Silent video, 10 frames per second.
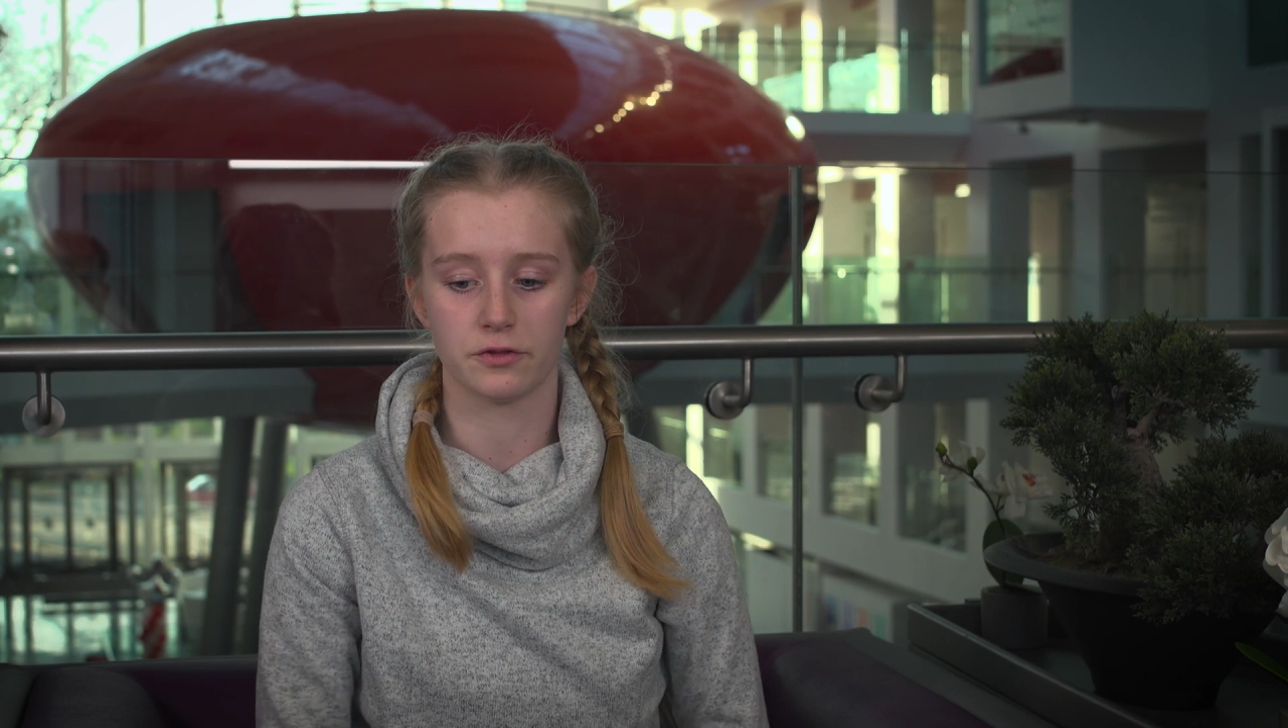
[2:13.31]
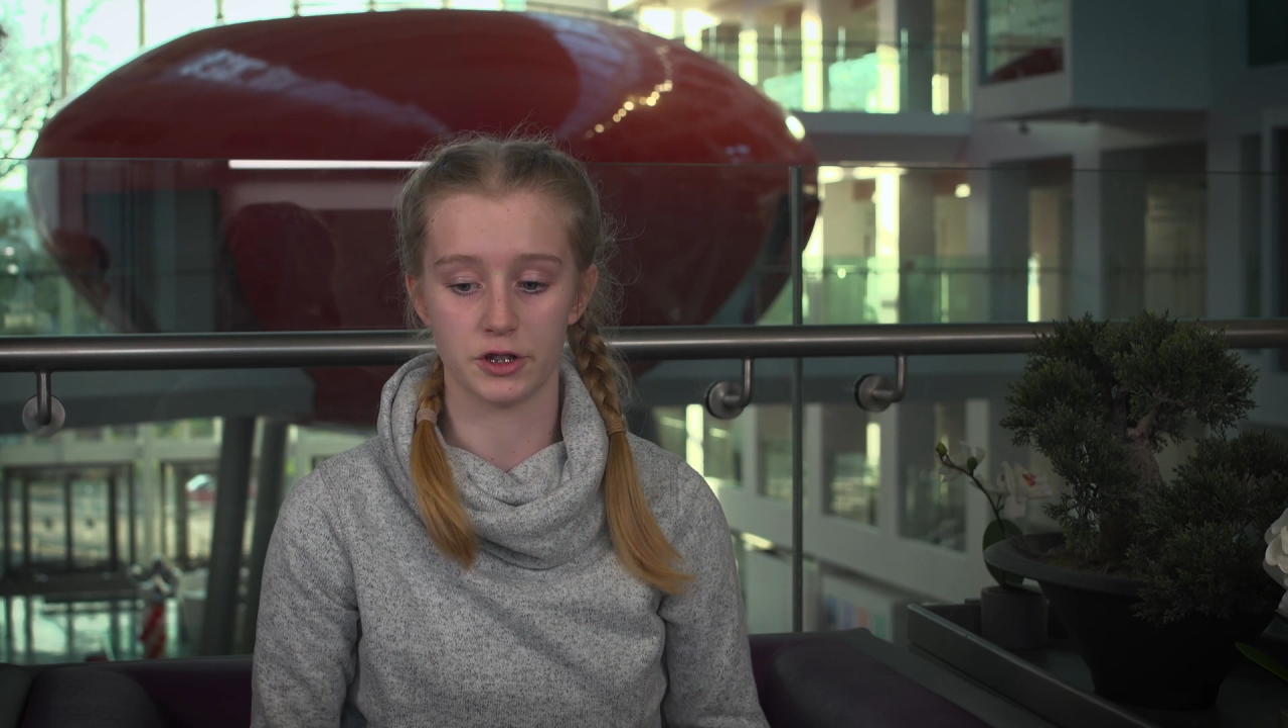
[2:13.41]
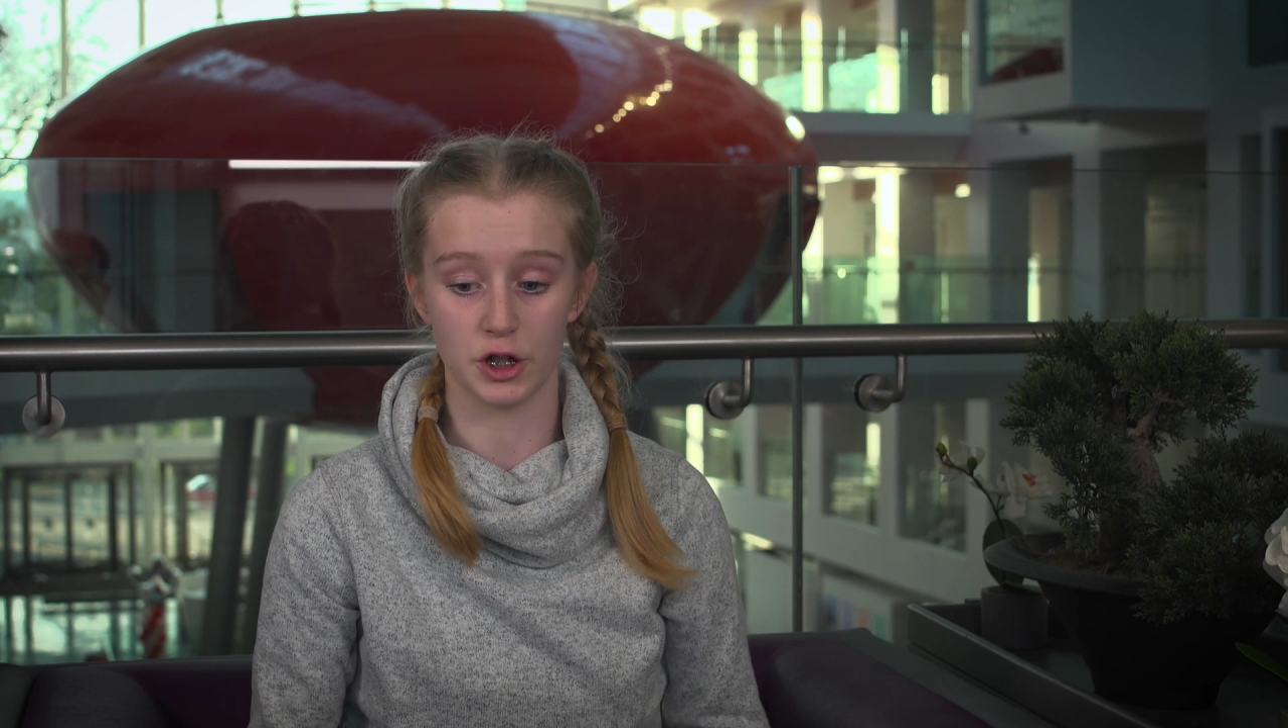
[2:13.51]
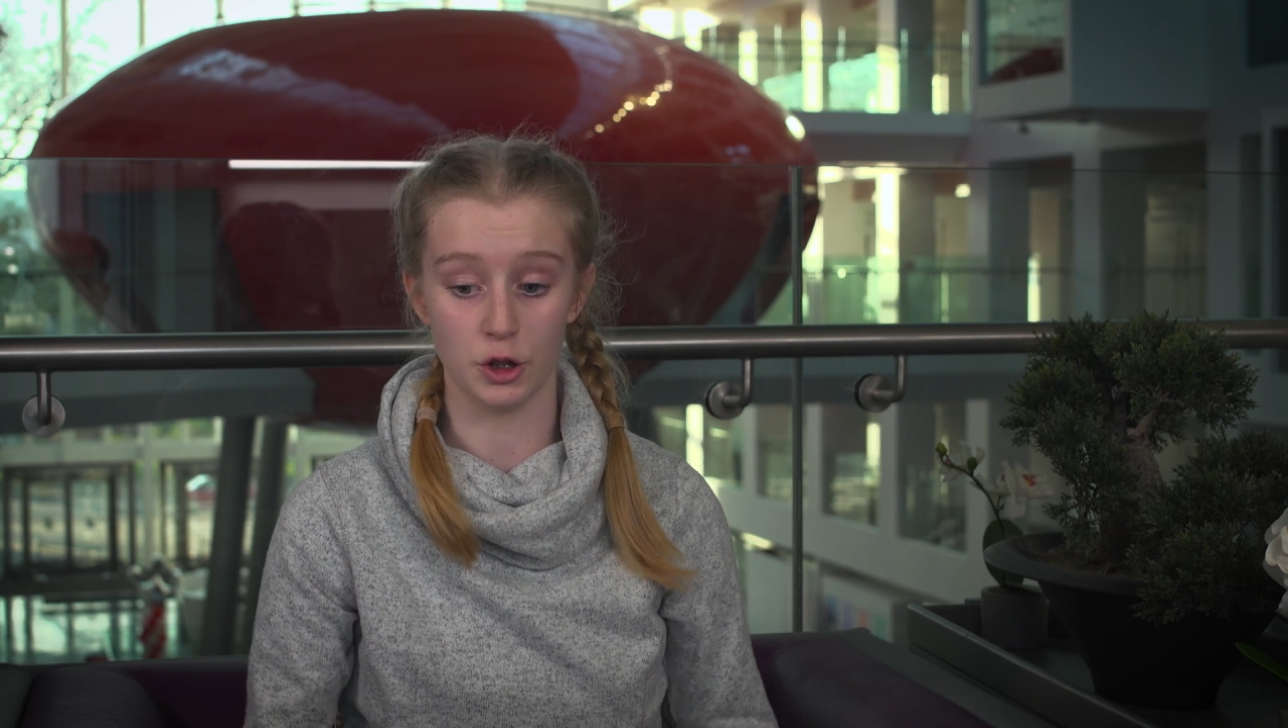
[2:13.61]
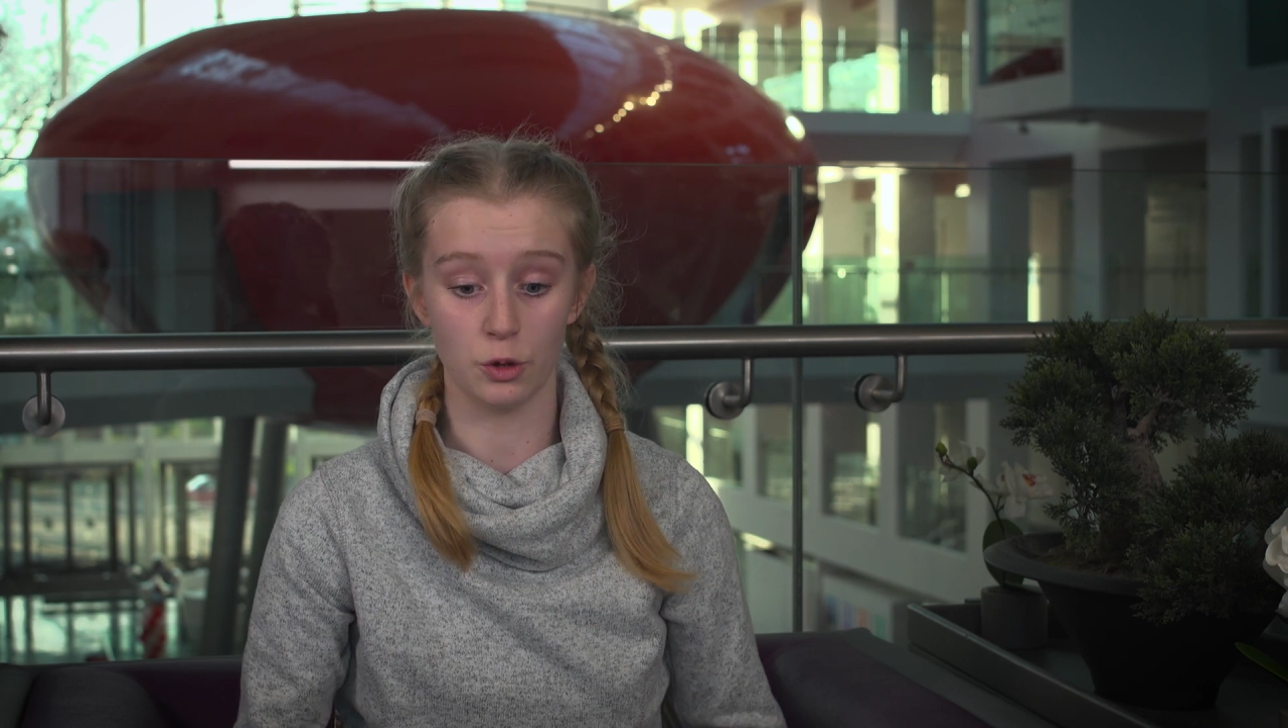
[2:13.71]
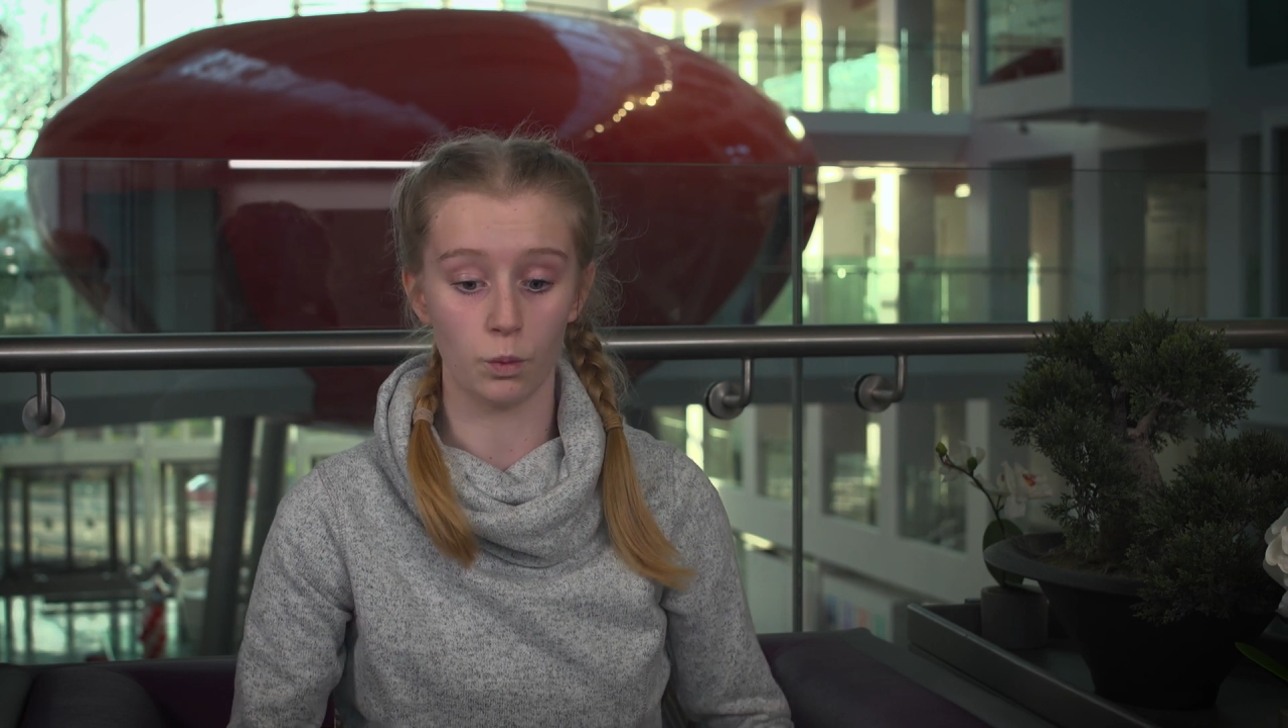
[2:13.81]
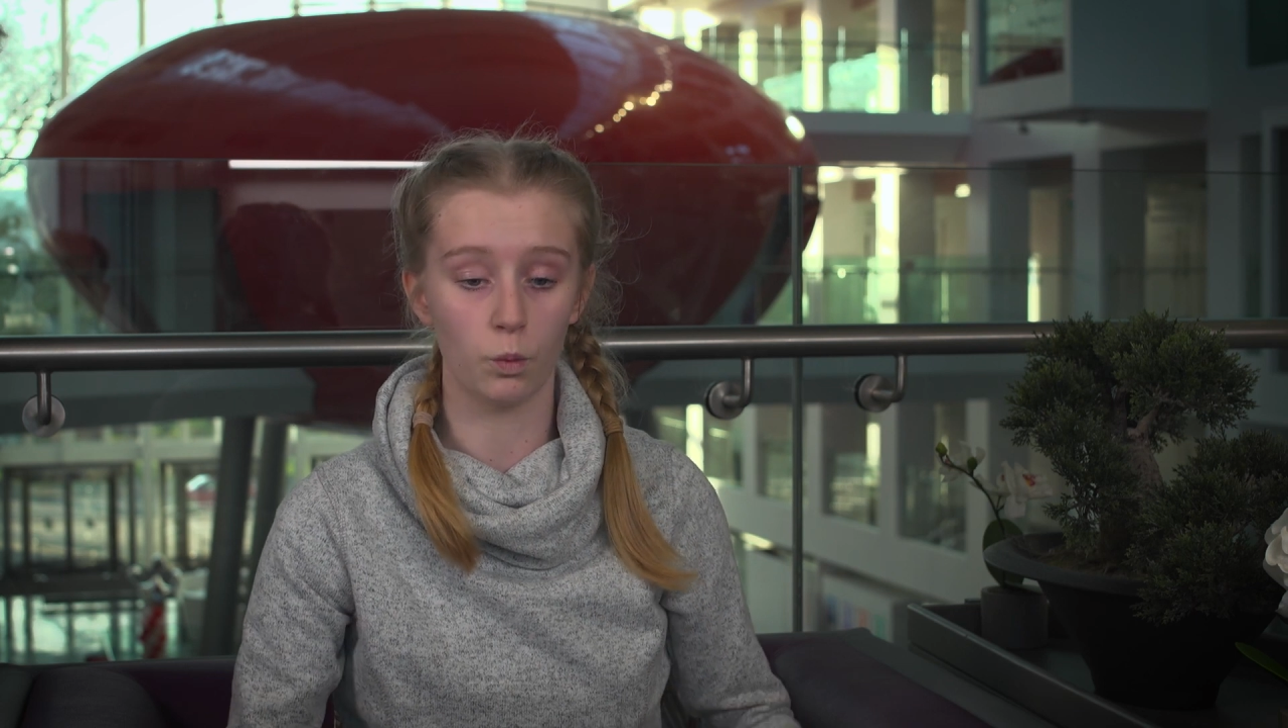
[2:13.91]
to